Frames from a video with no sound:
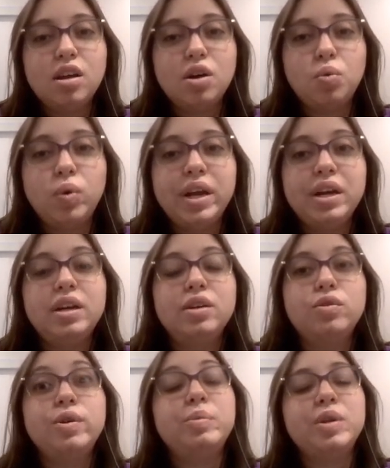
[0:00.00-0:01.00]
where
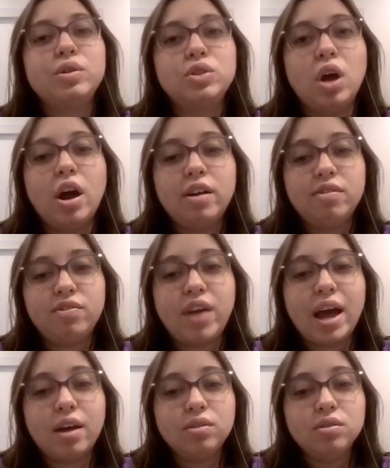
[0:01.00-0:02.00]
criminals are
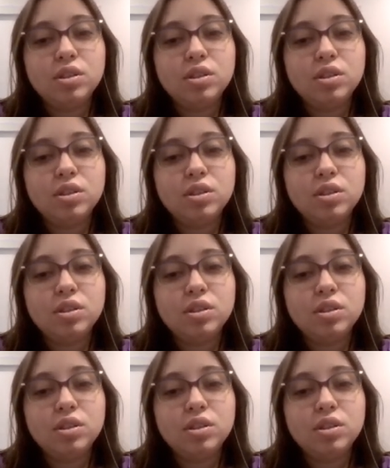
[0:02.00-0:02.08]
found